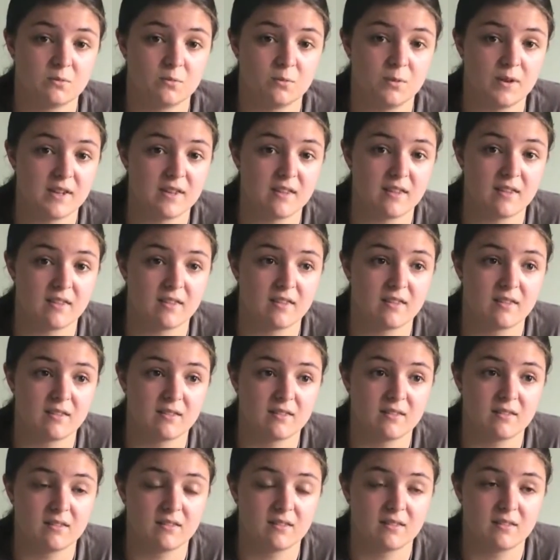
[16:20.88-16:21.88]
with
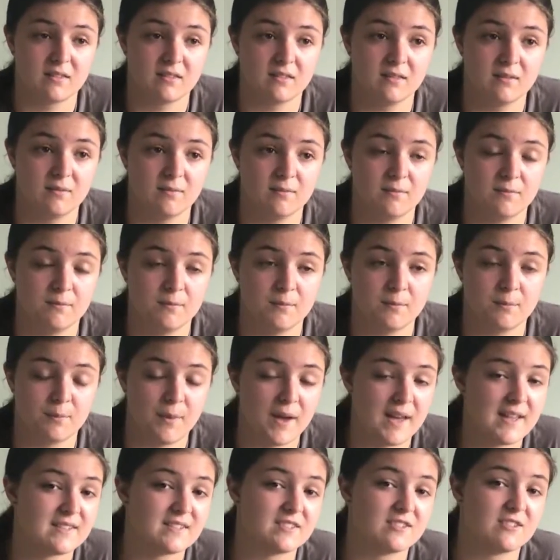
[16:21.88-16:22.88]

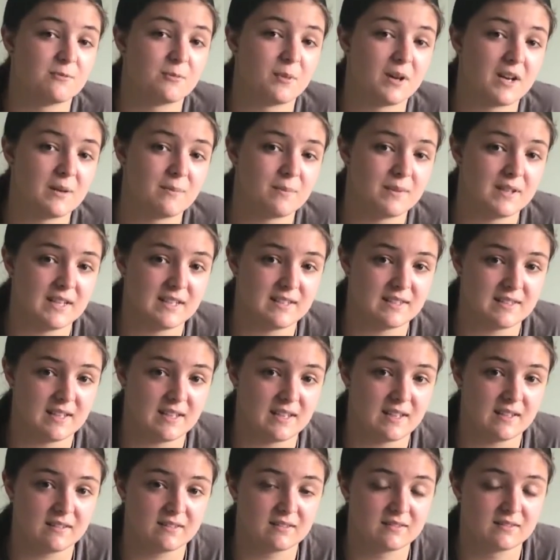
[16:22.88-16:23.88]
best of my
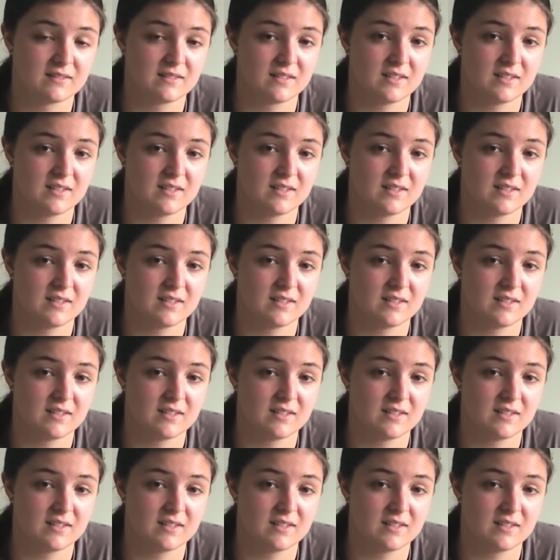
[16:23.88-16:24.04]
ability,